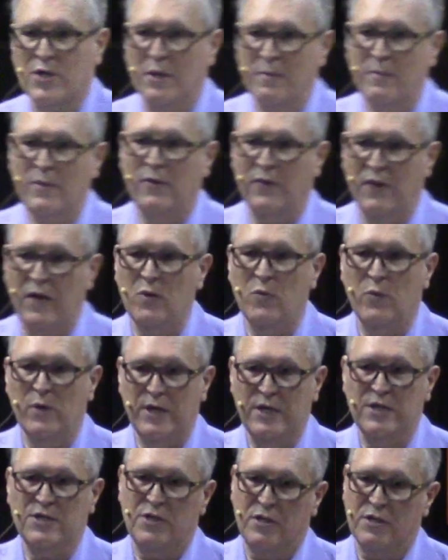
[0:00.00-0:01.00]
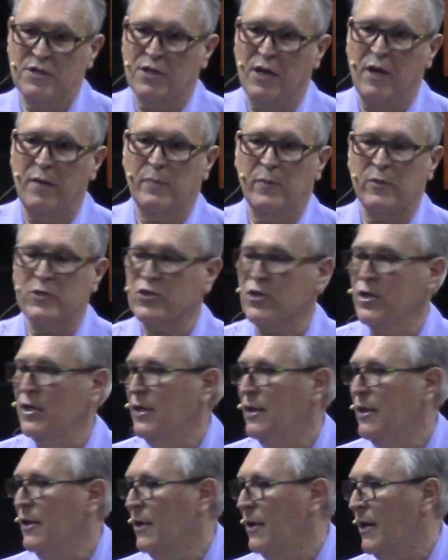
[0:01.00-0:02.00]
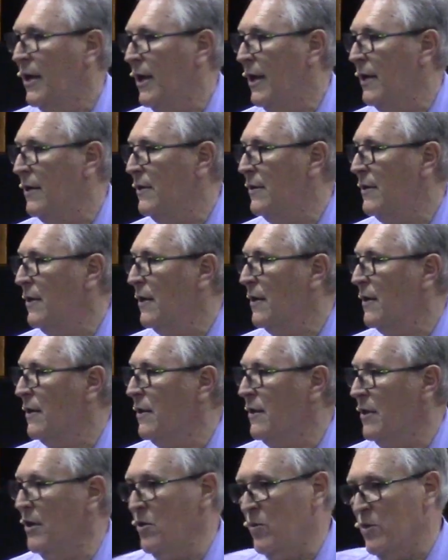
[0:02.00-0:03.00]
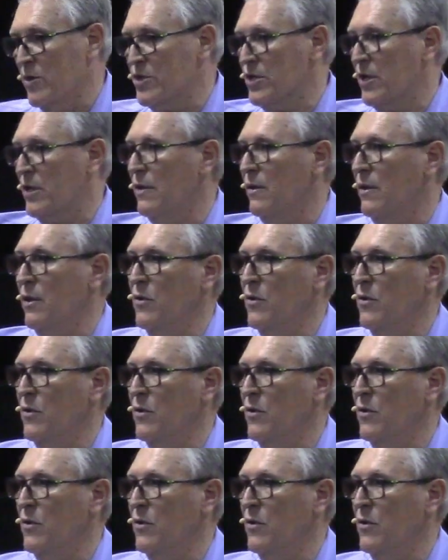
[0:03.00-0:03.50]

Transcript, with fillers: I mean, they were his disciples and uh, he, was,